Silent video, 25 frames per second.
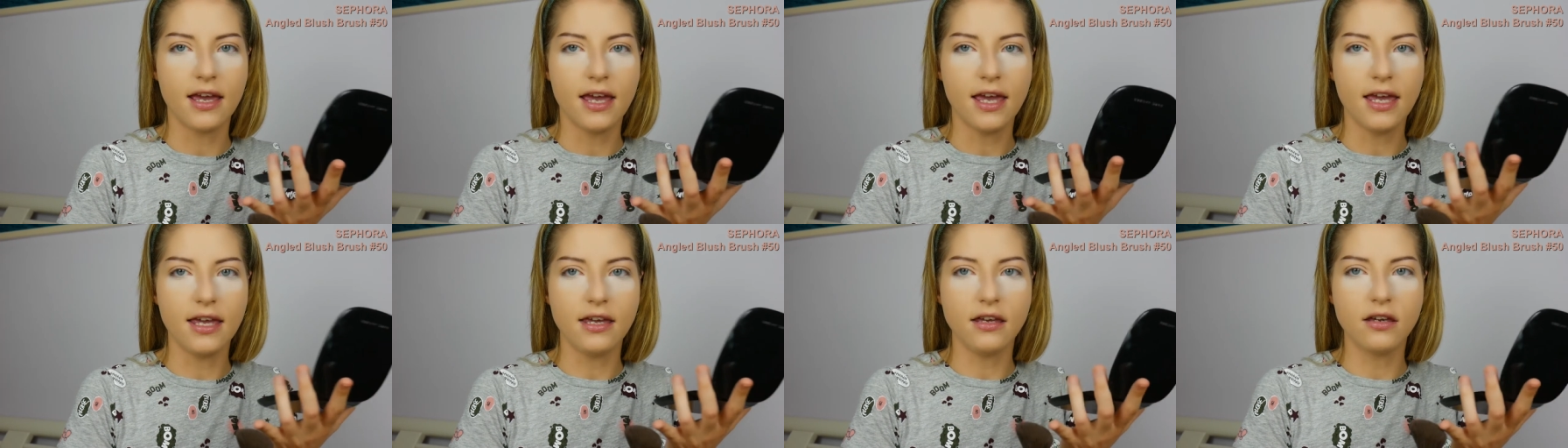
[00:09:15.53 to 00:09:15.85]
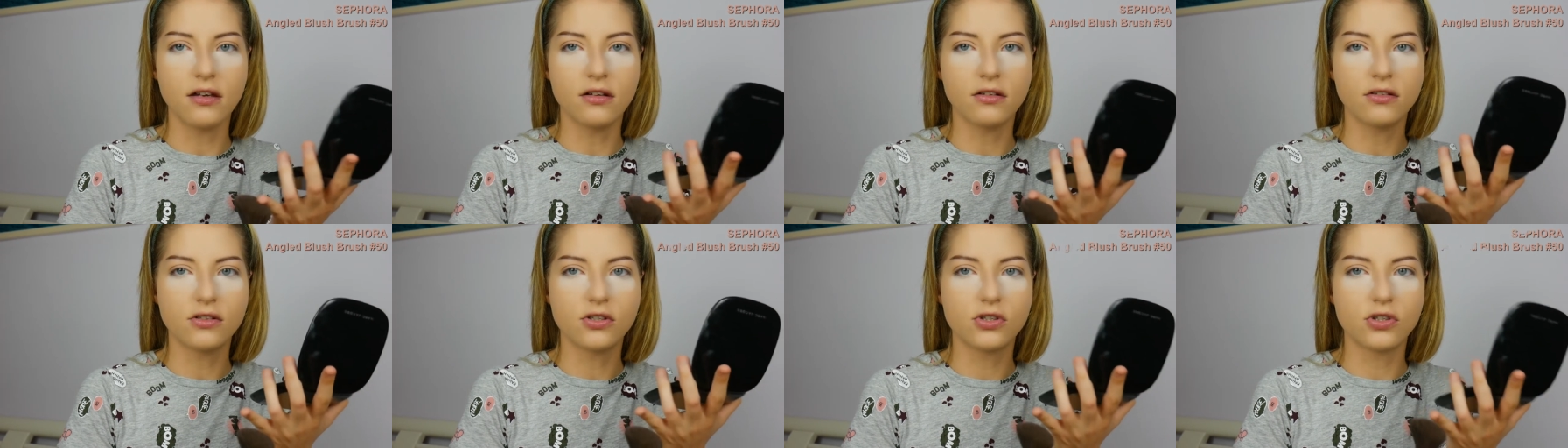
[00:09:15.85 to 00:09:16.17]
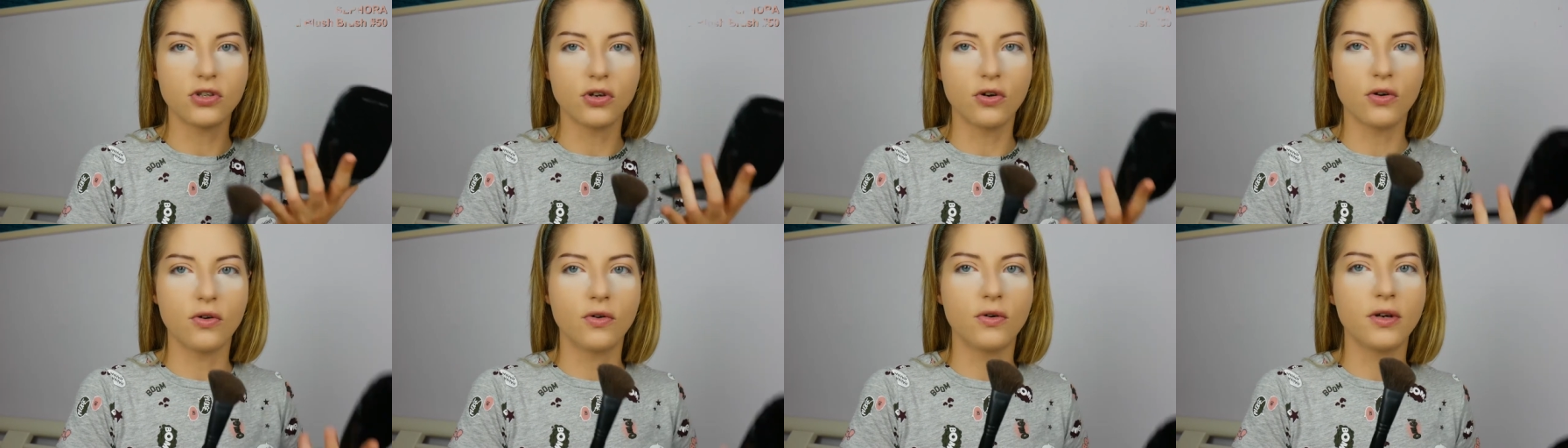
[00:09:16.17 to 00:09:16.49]
angled
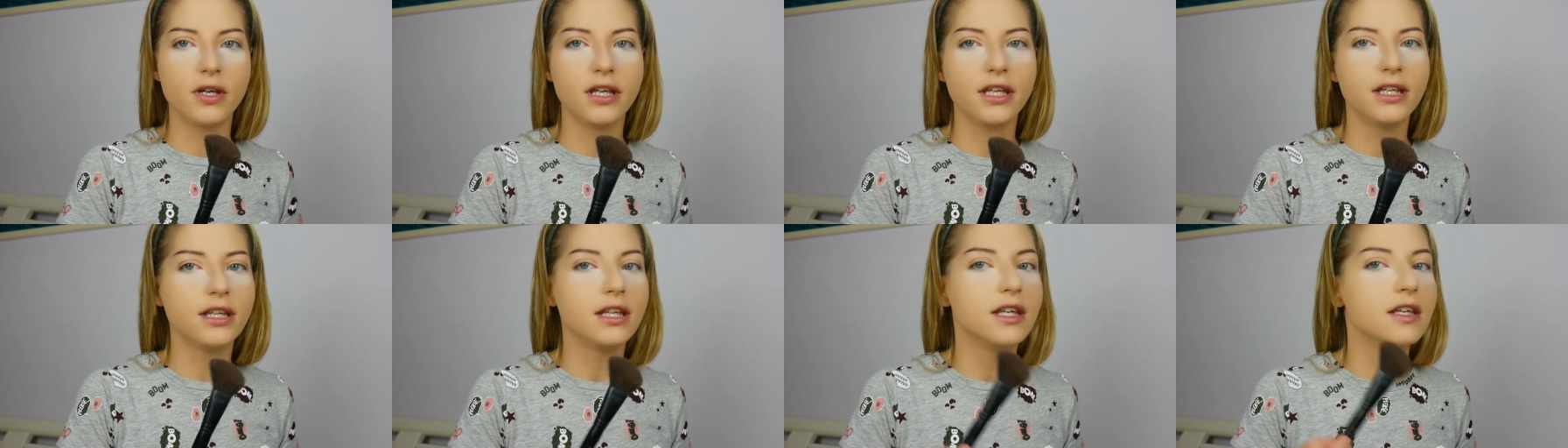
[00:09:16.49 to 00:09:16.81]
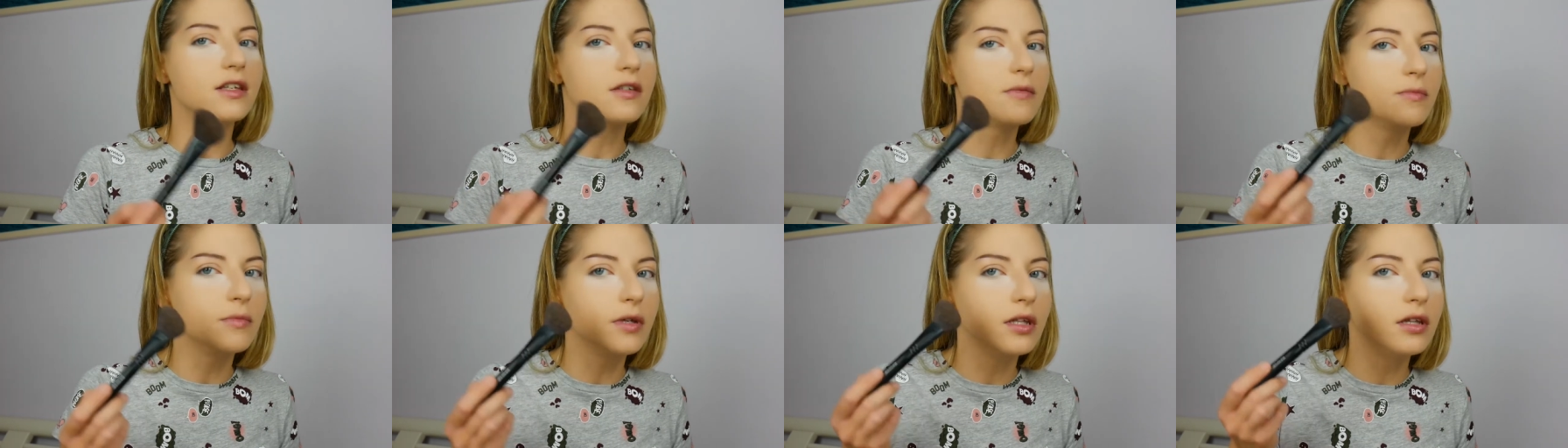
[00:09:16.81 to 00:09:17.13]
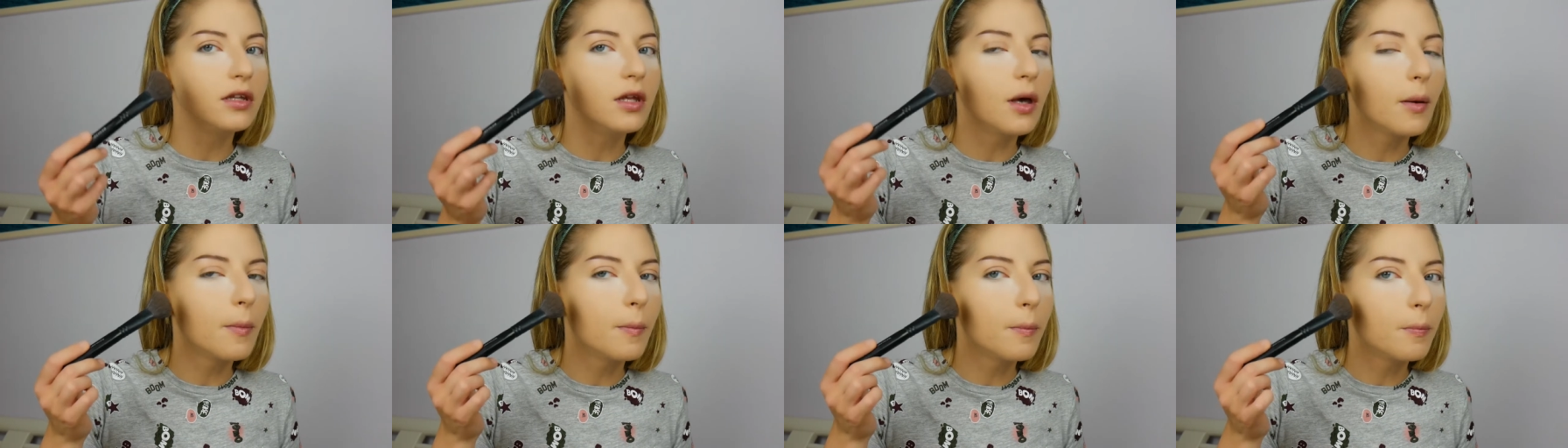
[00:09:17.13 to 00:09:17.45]
so it gives me
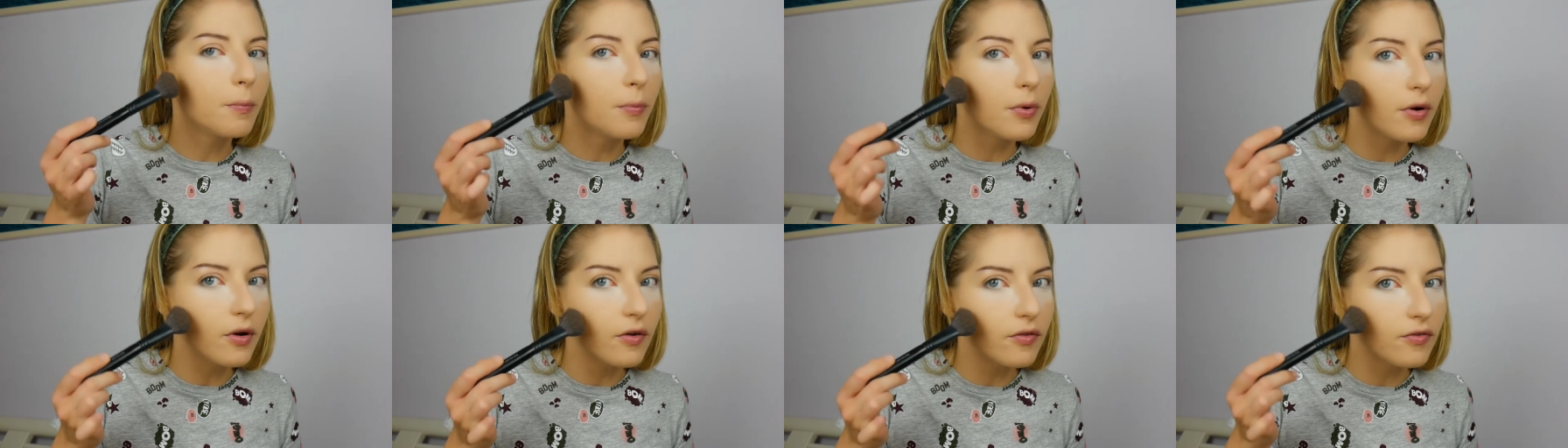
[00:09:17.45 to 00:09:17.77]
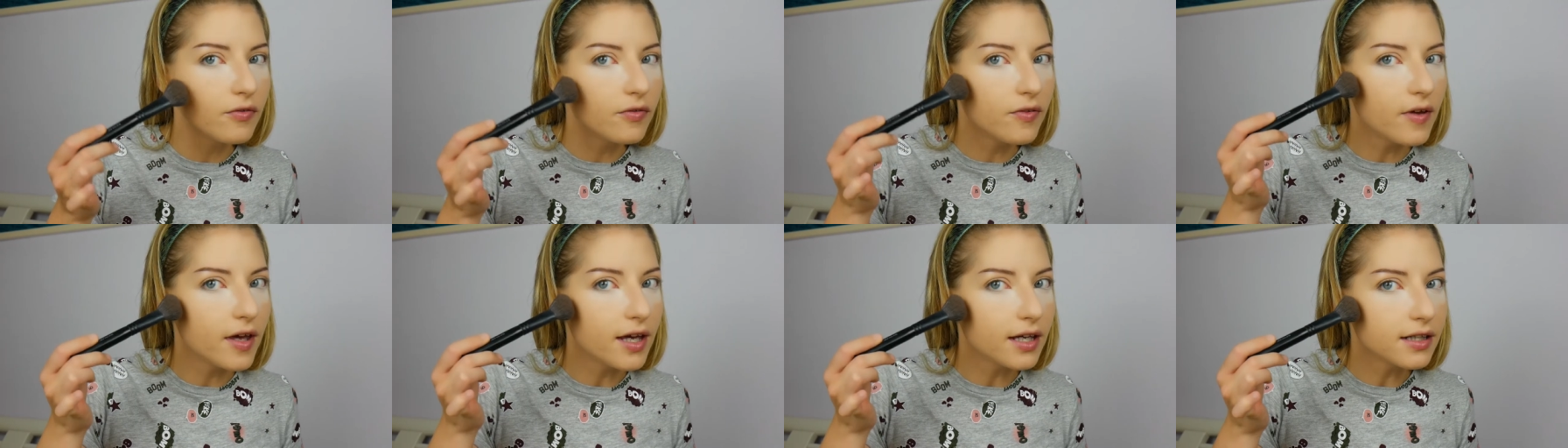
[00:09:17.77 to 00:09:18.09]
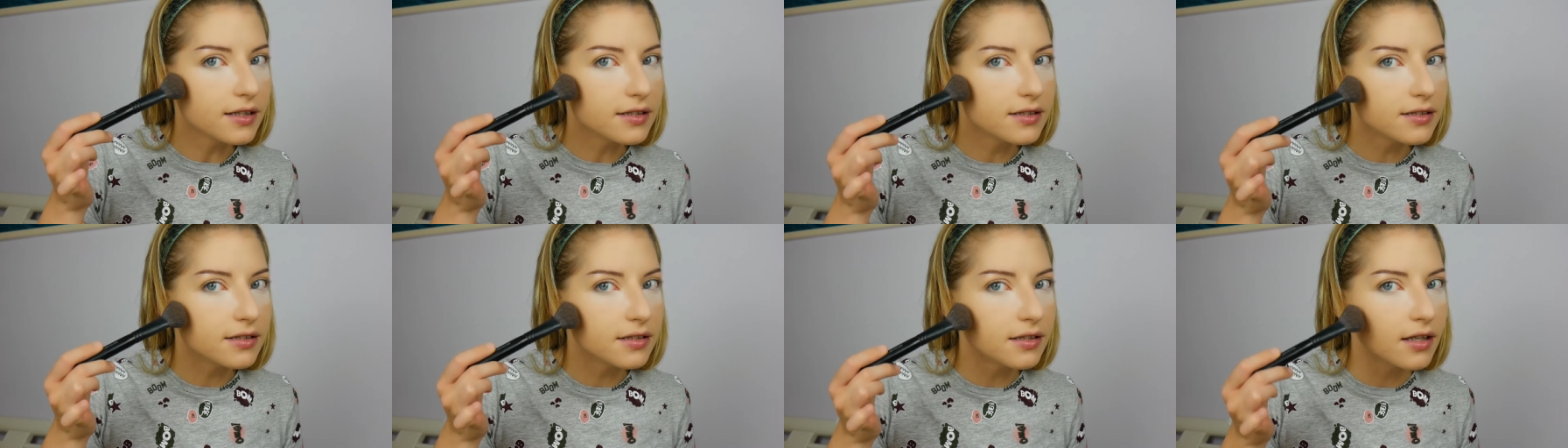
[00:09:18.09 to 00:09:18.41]
the
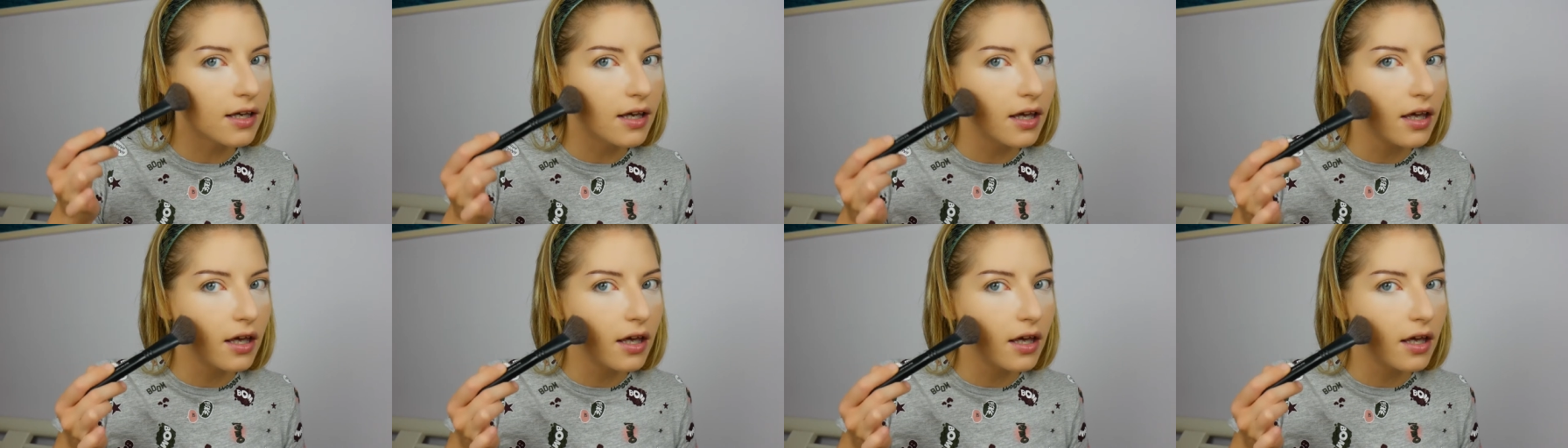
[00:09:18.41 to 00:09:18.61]
perfect